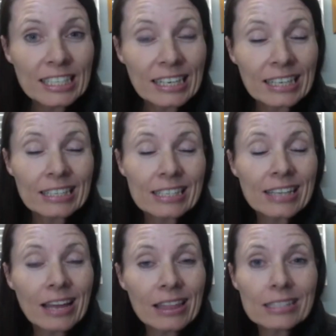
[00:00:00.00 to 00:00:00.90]
in
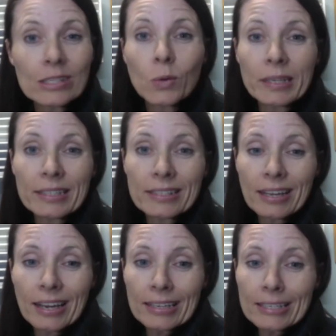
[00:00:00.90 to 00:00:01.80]
southeast
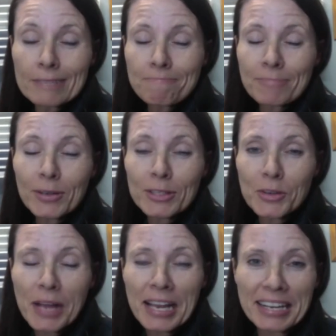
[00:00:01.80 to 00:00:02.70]
Queensland,
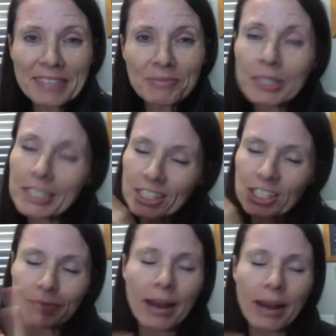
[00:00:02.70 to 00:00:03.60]
Australia, which is
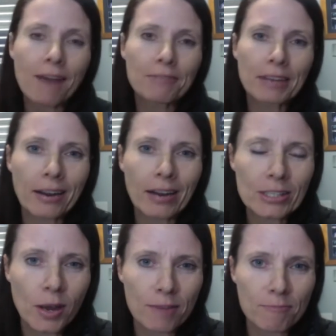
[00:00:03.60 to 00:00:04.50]
just about half an hour
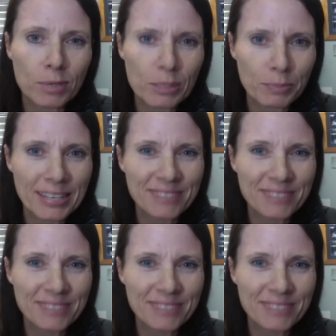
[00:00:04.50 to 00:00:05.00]
outside of Brisbane.